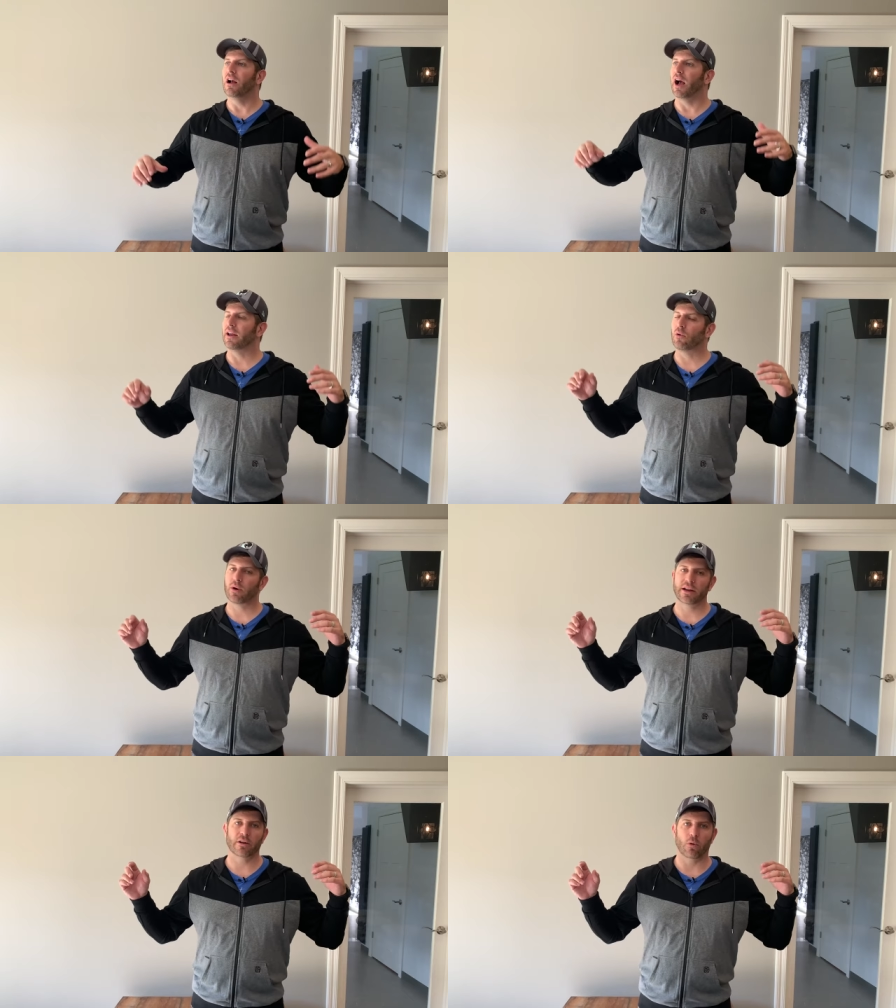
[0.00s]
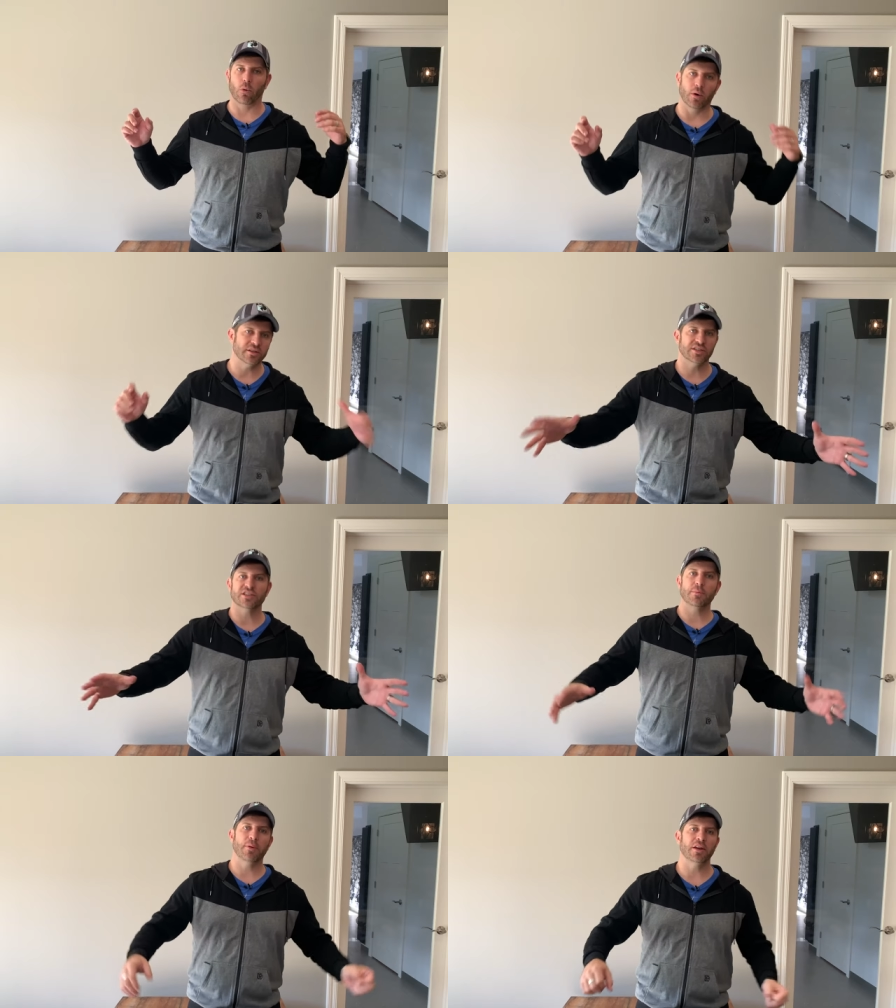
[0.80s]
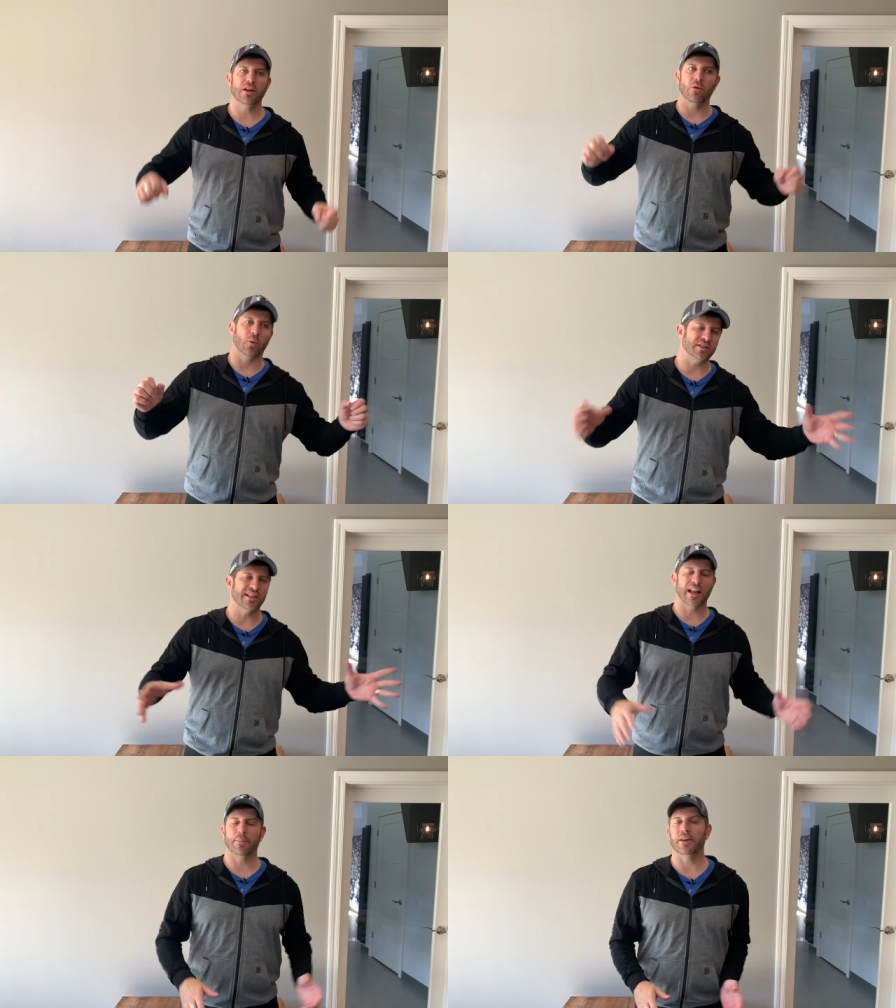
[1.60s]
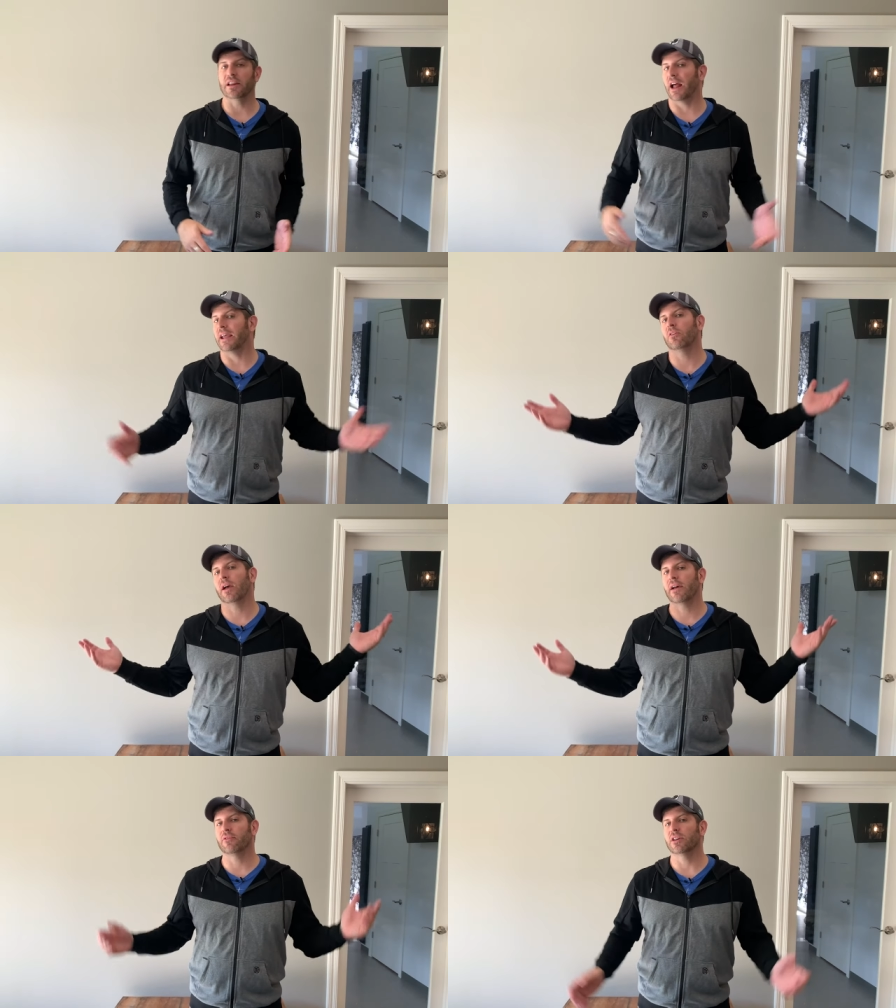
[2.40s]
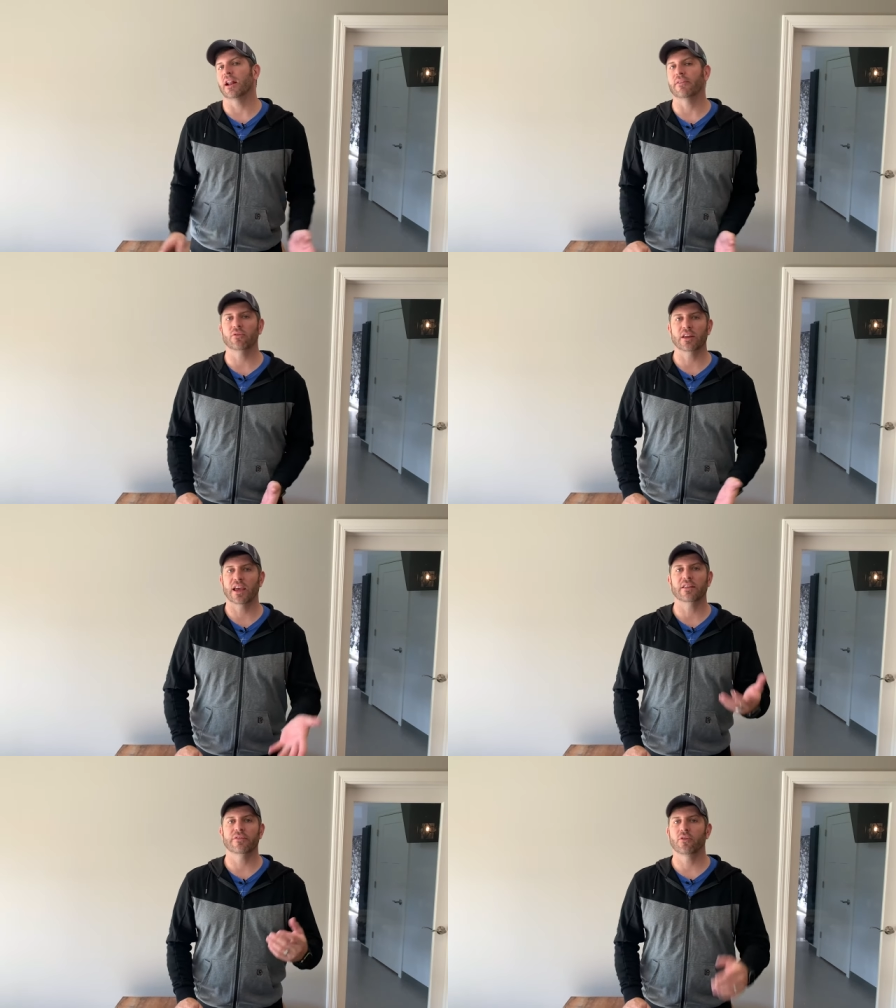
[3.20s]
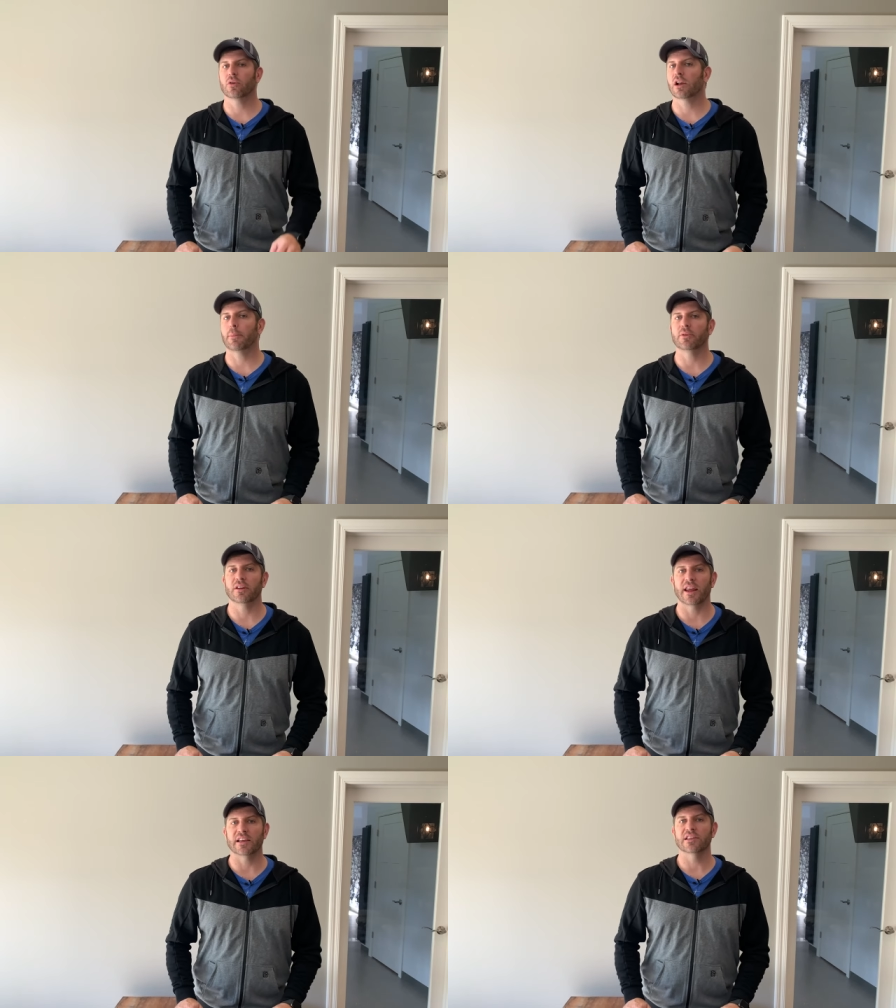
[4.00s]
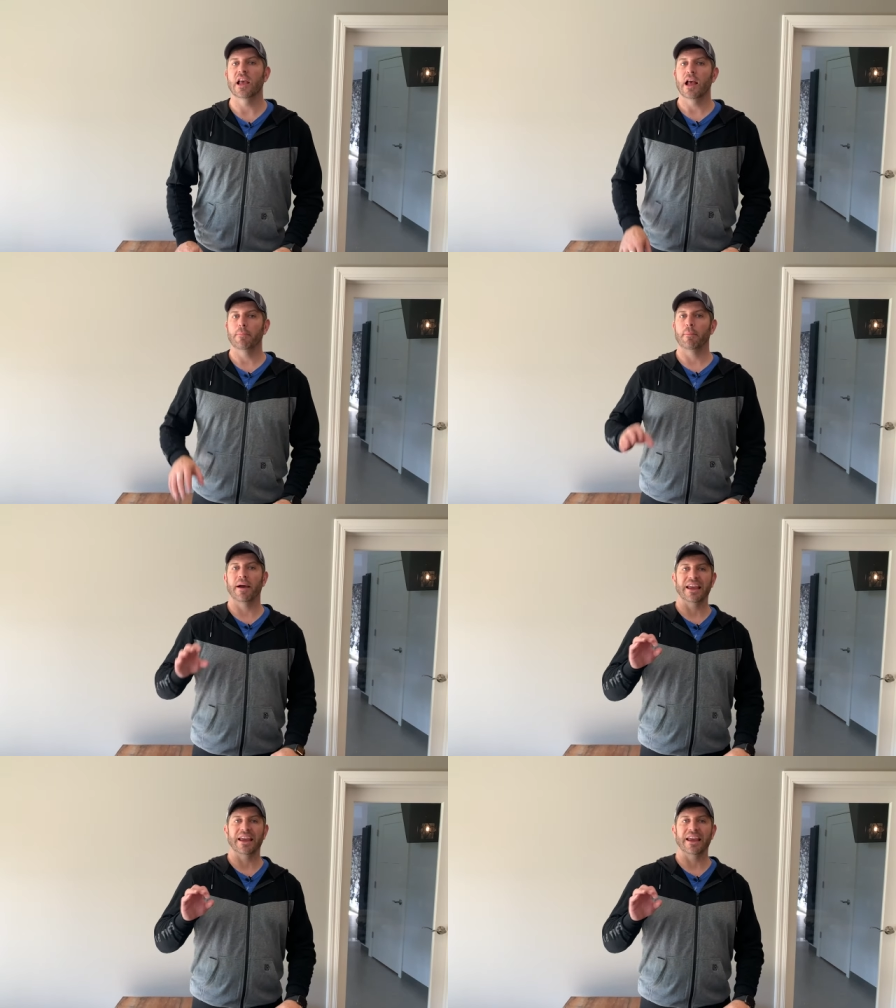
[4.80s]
I don't want to hear, well, what's this opinion? What's that opinion? I don't have one yet. I've only had the phone a couple of days, but my